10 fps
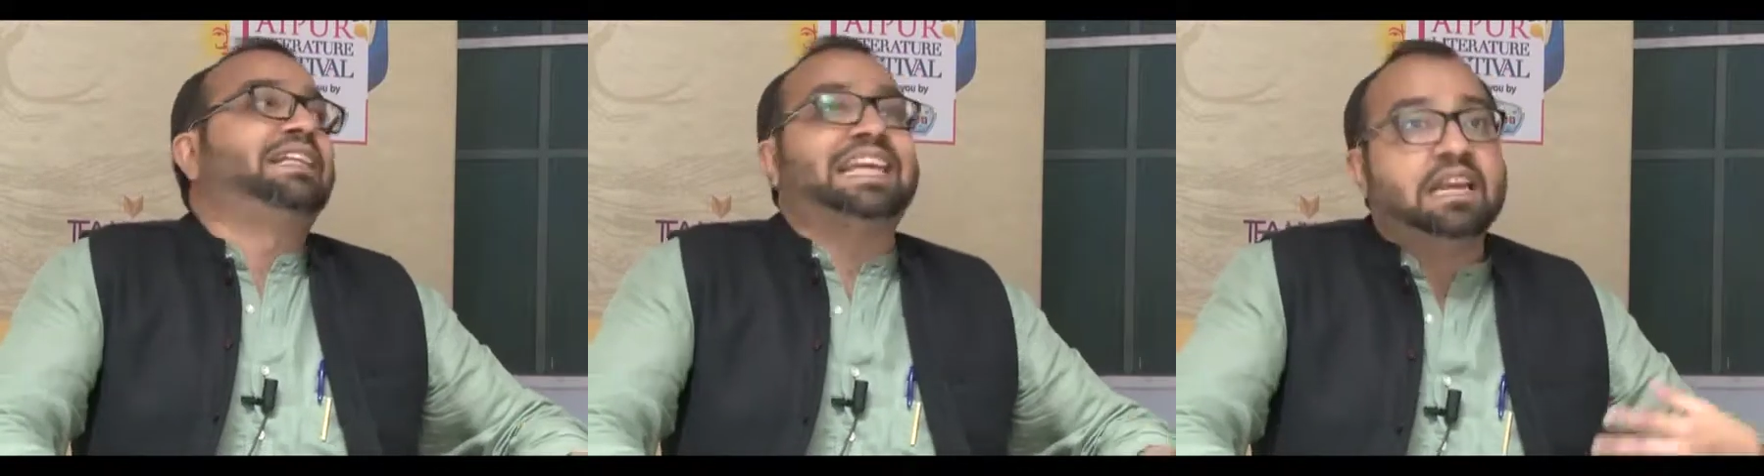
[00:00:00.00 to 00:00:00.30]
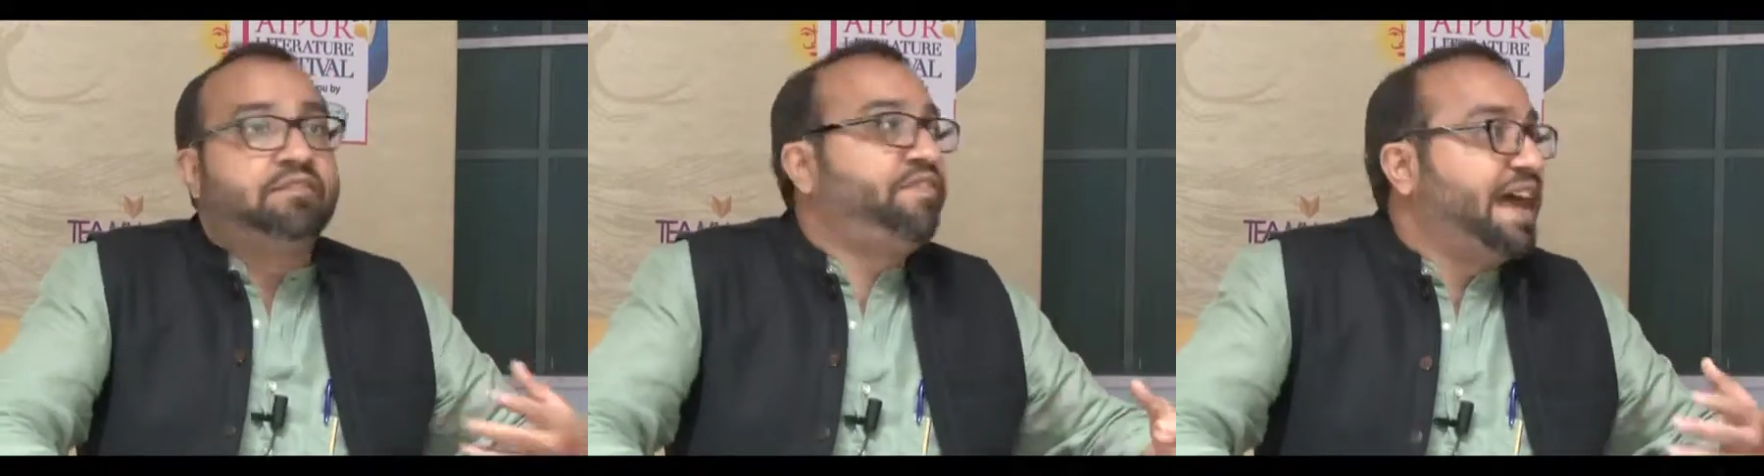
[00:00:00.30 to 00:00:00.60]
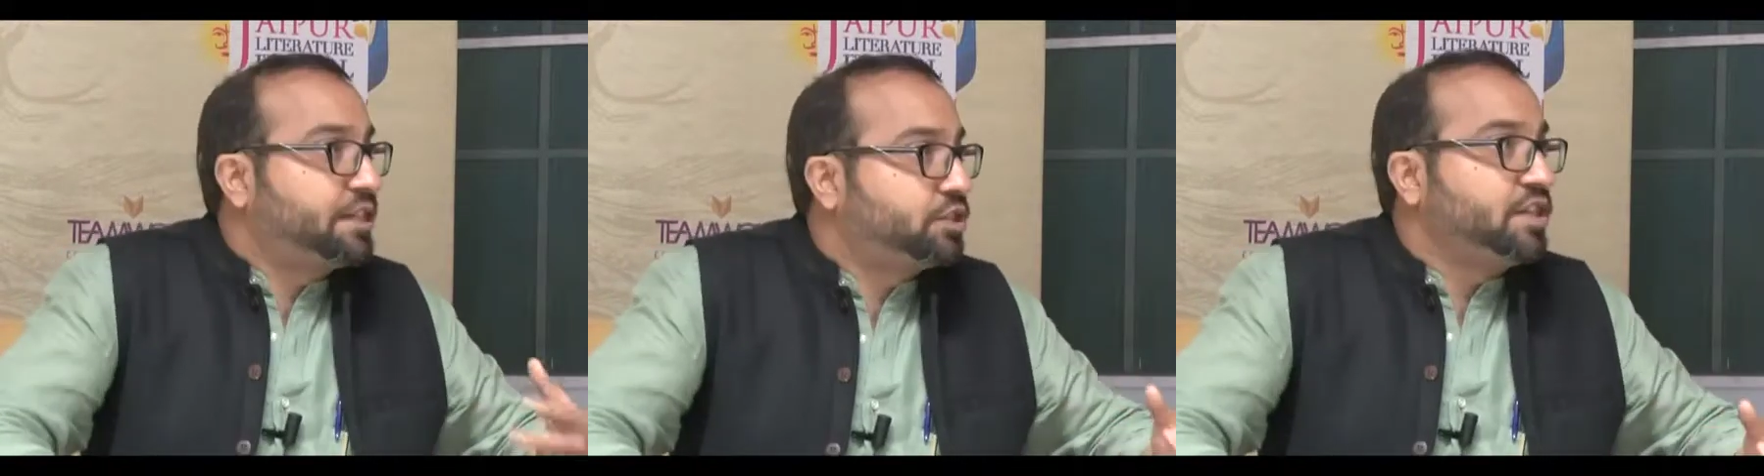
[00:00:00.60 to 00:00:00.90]
in
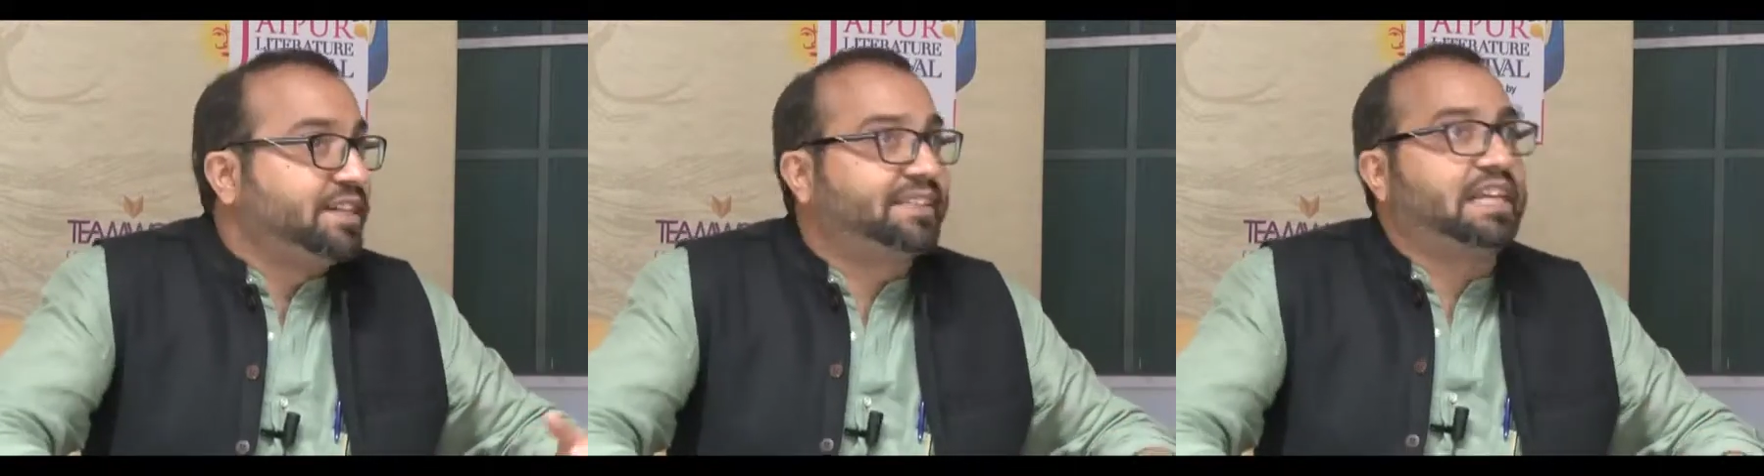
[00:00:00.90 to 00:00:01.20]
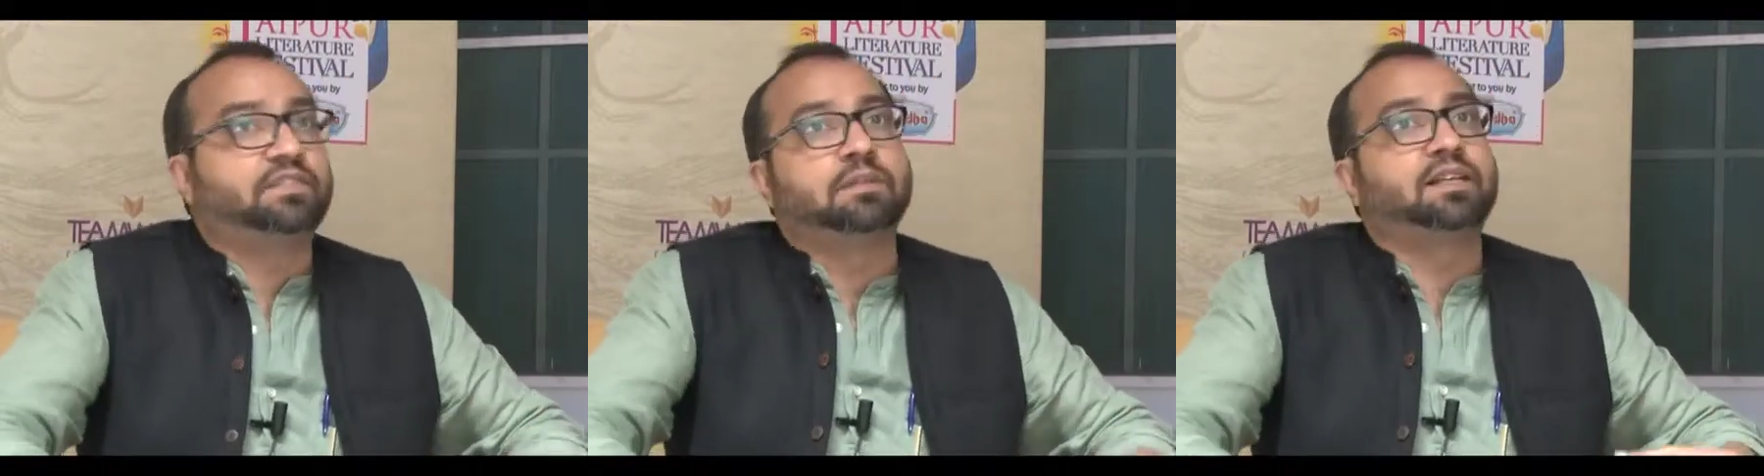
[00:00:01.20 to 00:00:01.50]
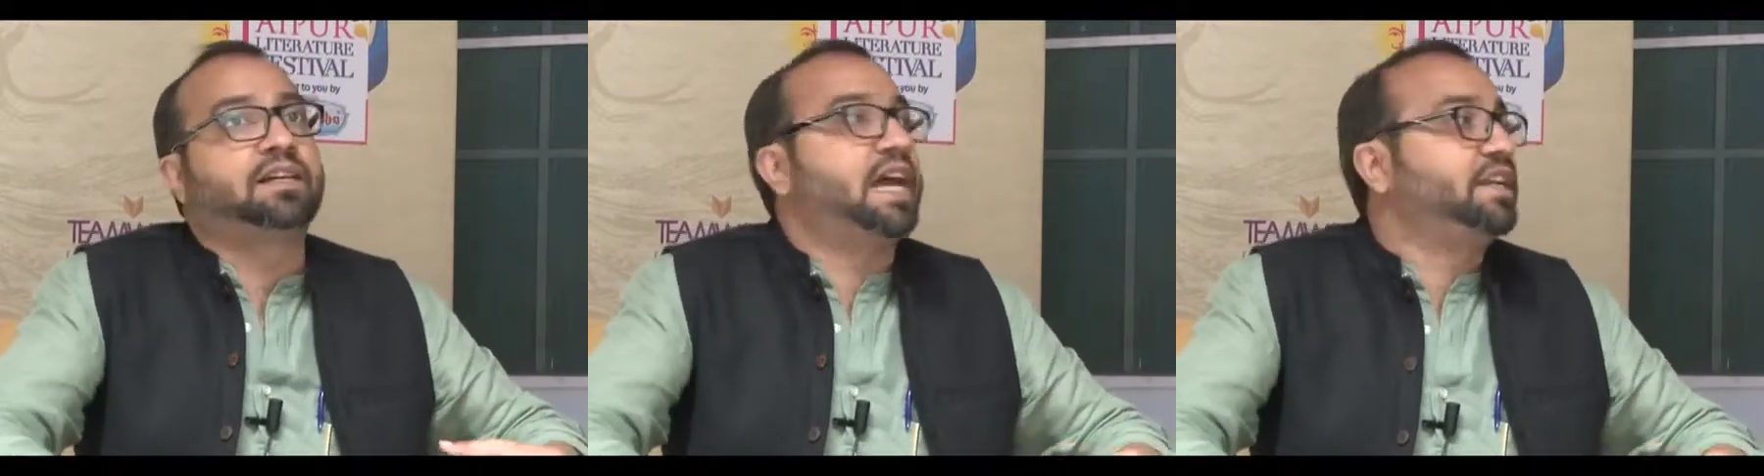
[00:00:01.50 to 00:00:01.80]
factories, give them
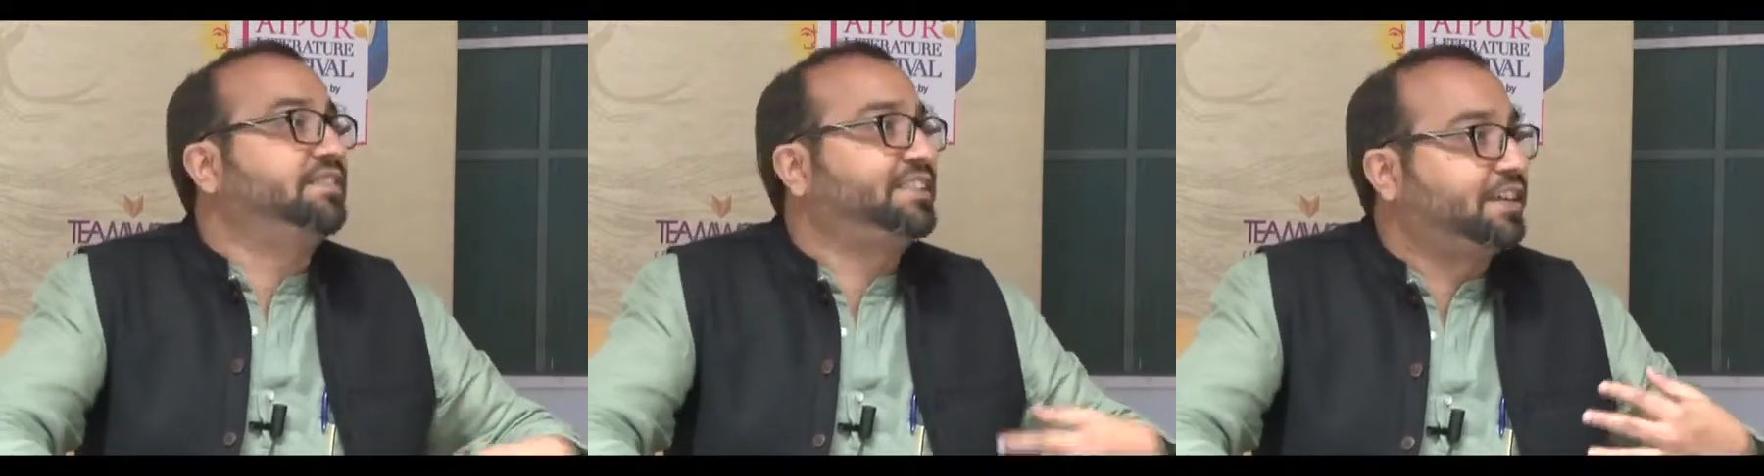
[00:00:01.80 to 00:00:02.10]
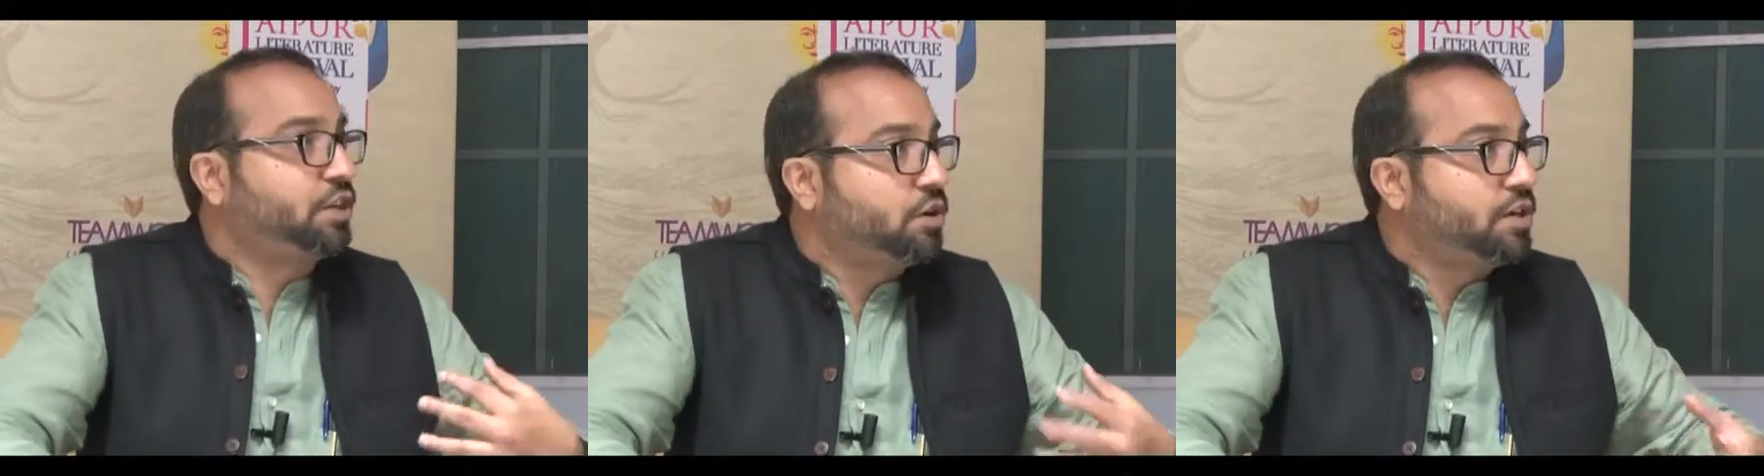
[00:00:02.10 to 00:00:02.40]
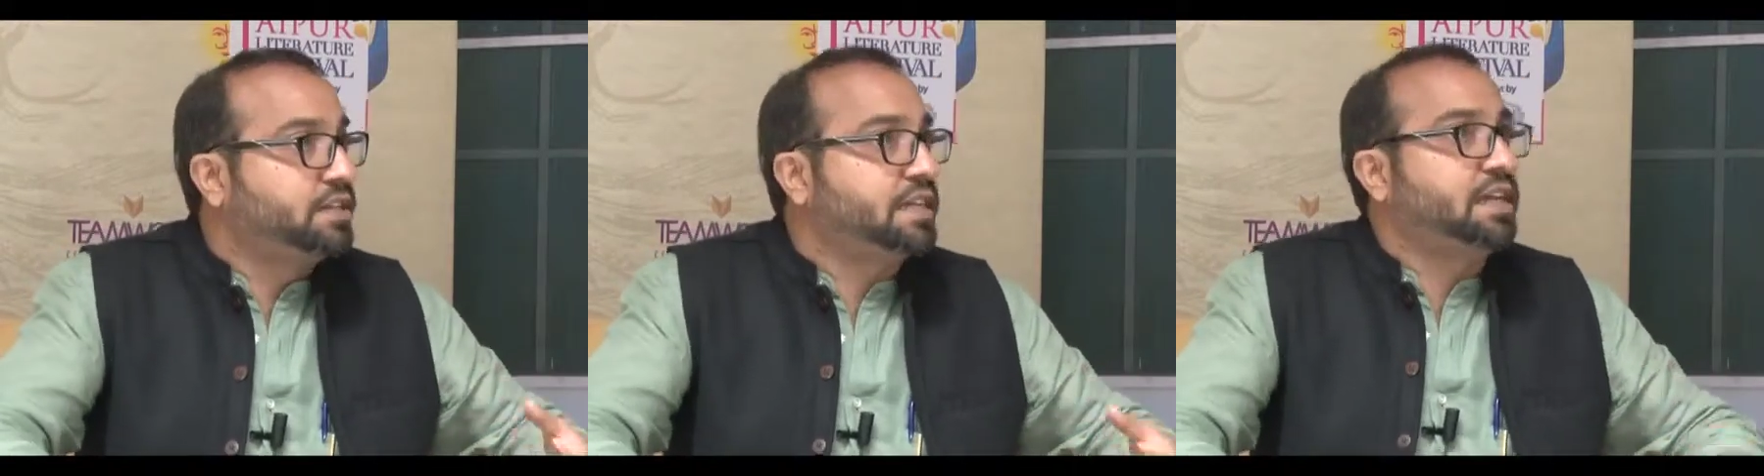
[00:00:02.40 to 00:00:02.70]
the kind of
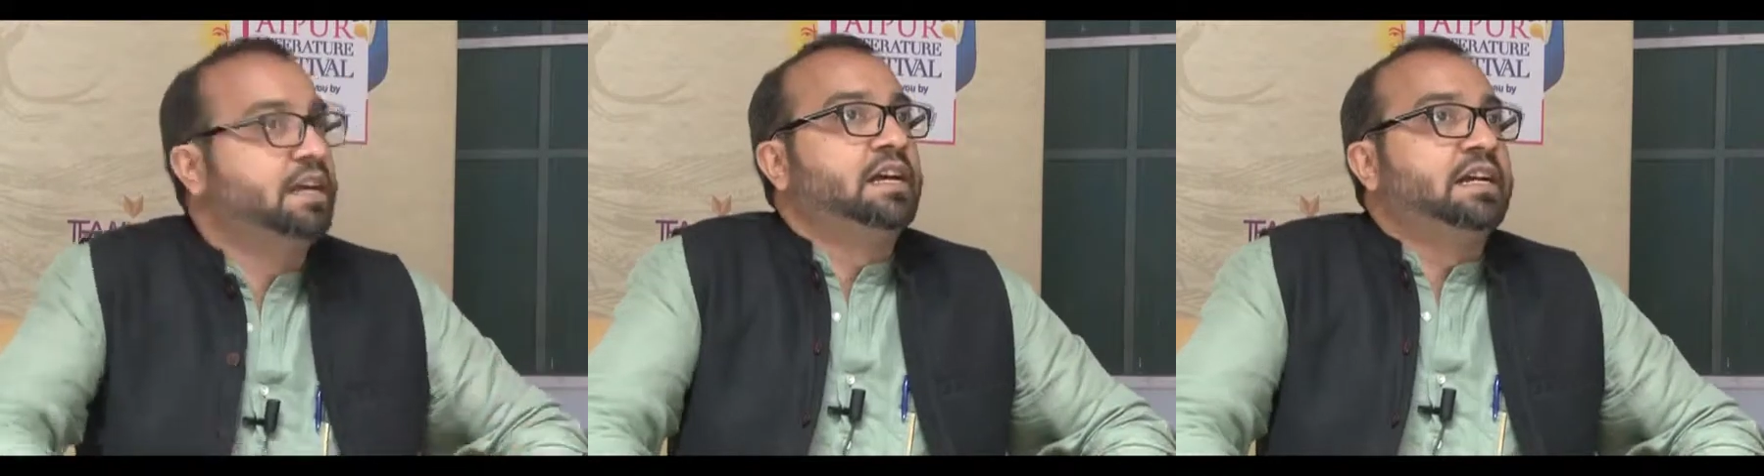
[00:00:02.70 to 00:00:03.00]
security